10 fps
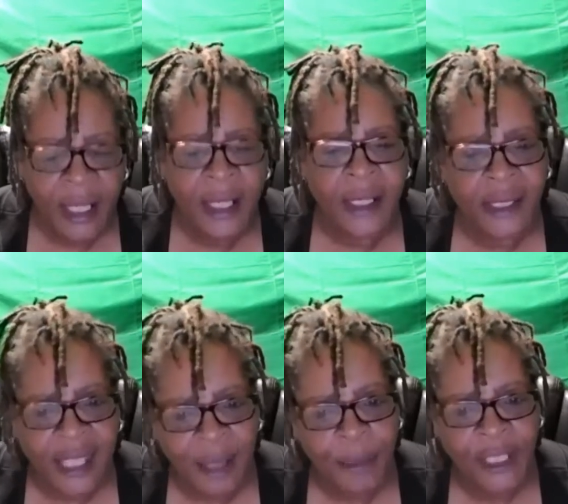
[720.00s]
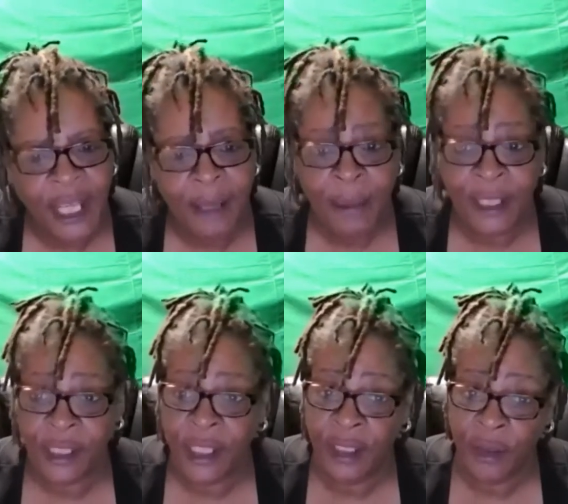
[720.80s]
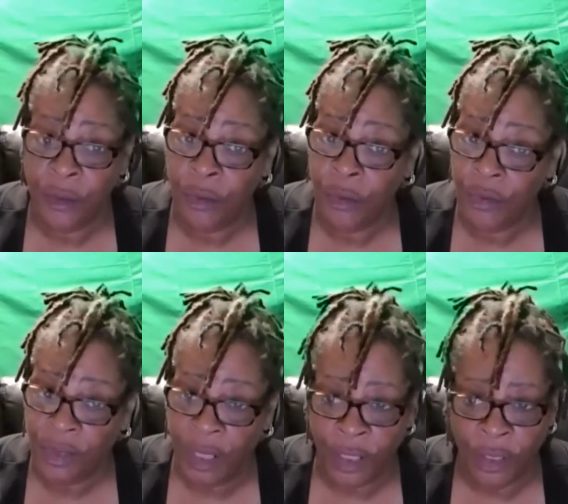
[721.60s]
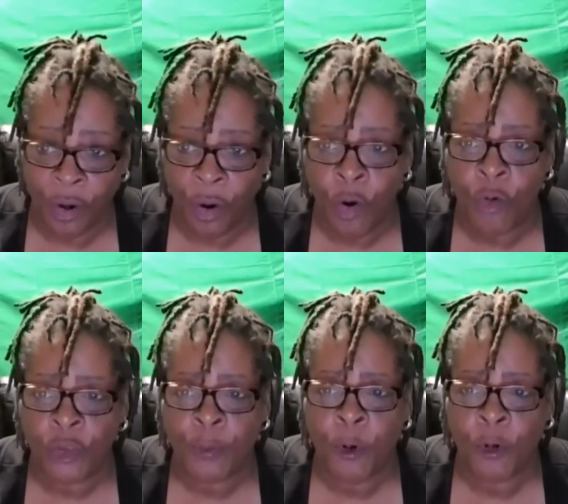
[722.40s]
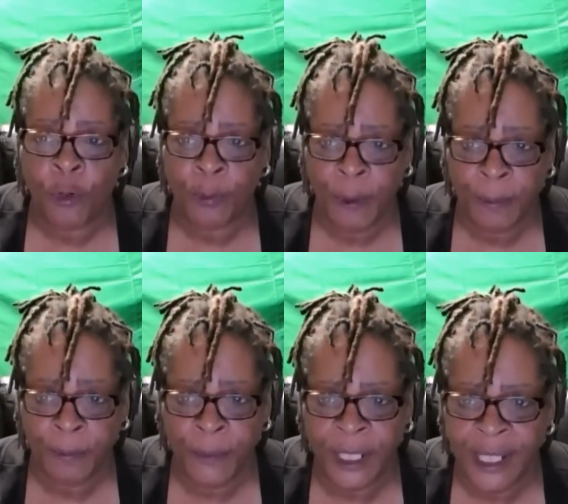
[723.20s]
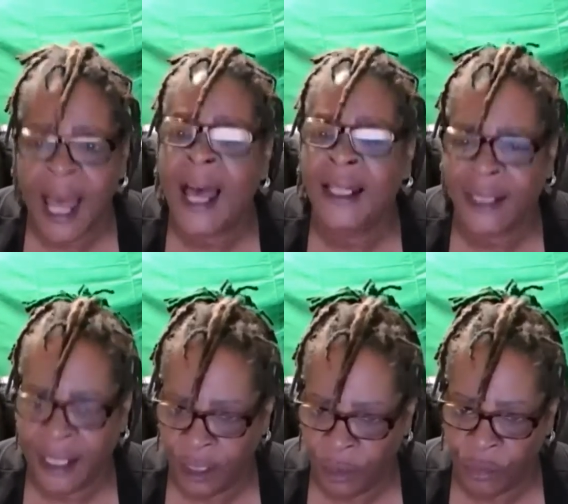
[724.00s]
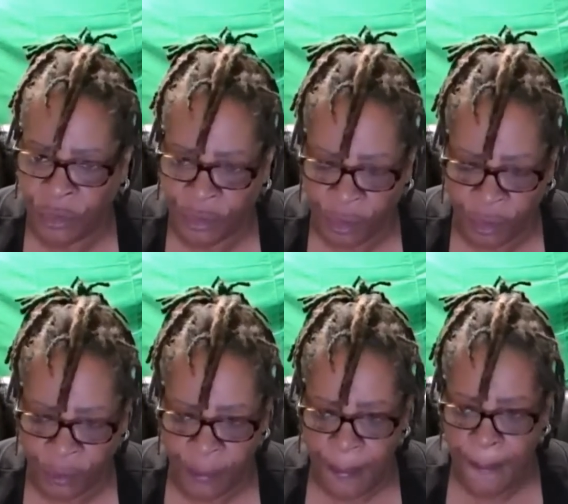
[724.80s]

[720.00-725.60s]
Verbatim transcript: In a statement to ABC News, a Yoho spokesman denied that he used the slur.